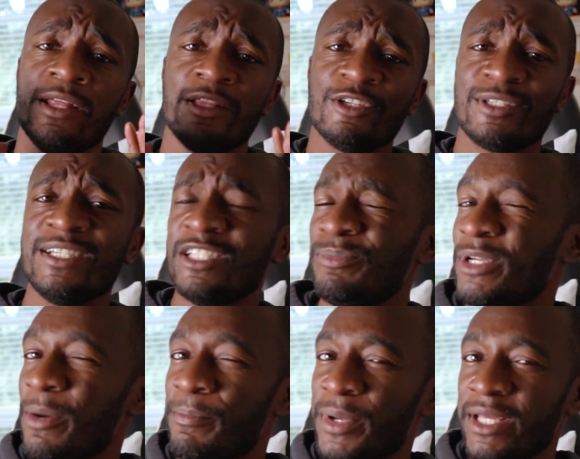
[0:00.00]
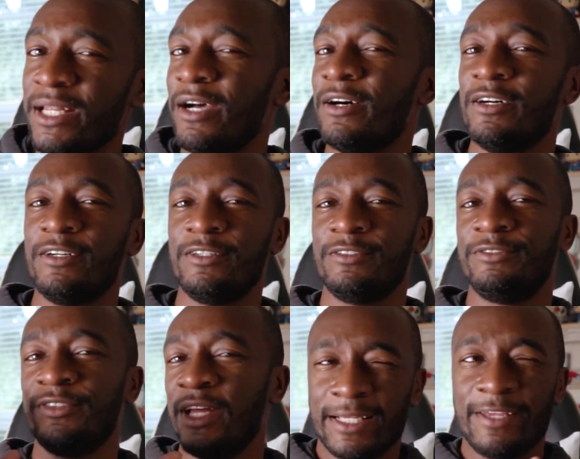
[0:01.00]
there seems to be a bit
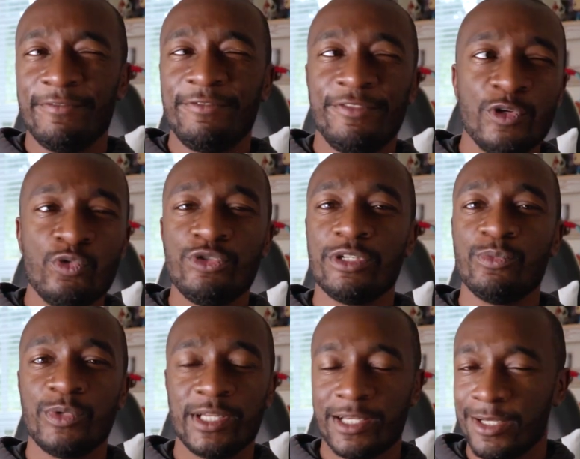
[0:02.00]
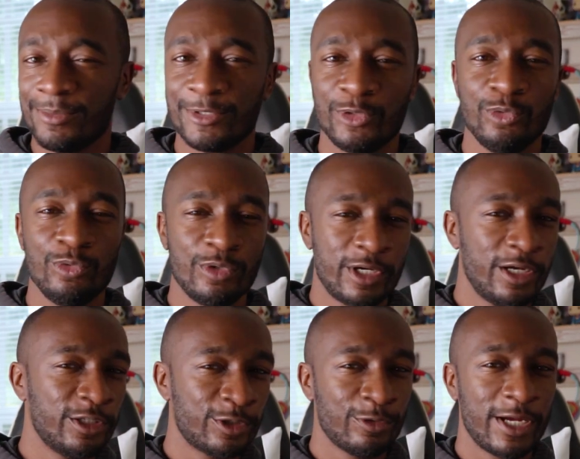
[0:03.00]
of confusion when it comes to
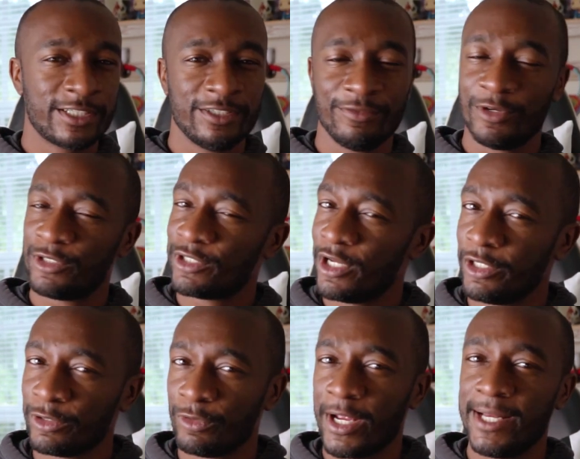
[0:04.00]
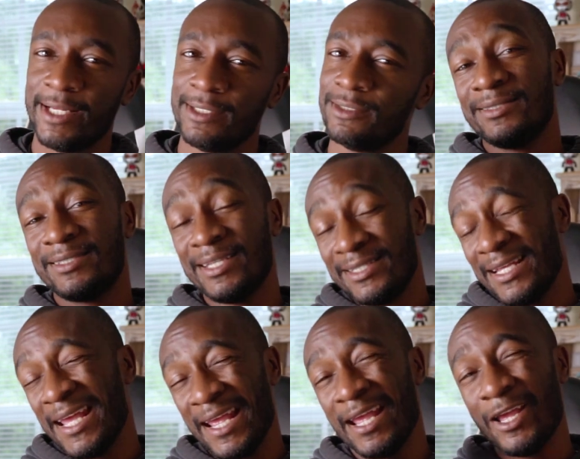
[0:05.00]
color correction versus color grading.
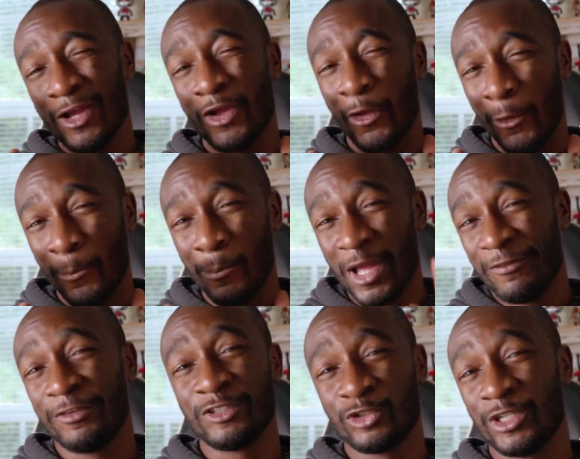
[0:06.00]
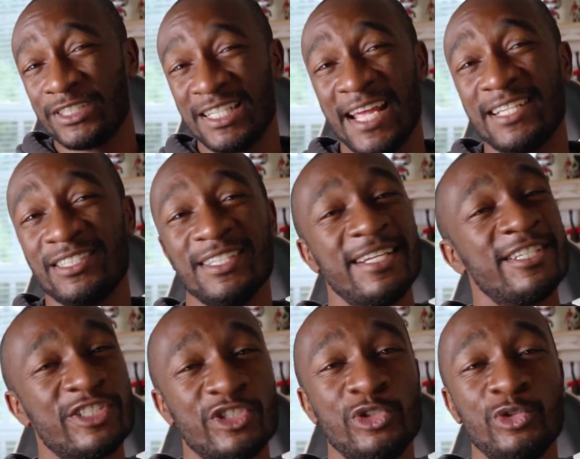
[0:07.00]
Today, my frustration has led
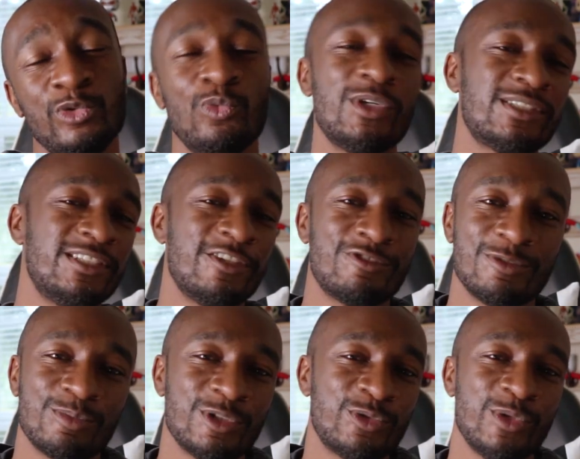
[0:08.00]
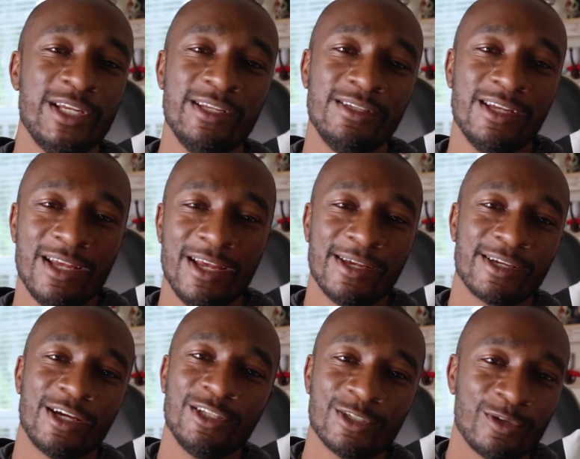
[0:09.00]
us to what's the difference between
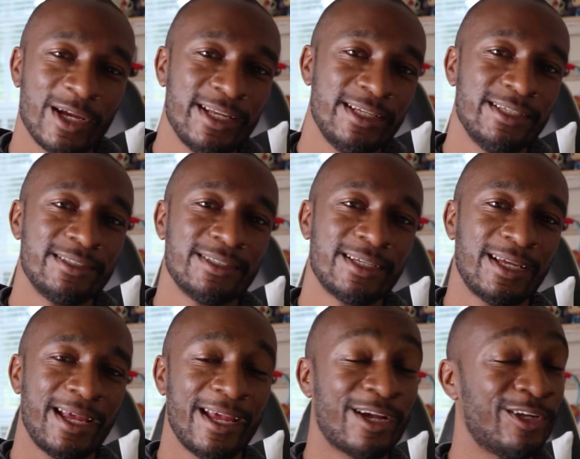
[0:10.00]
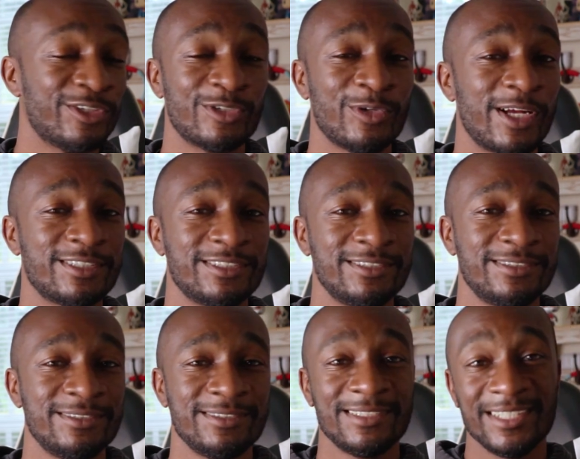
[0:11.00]
color grading and color correction.
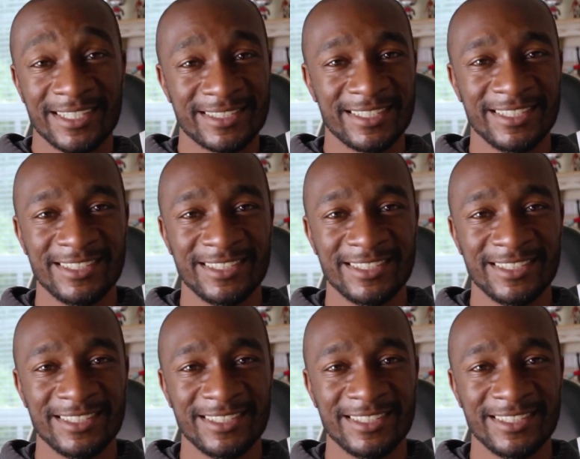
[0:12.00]
Let's get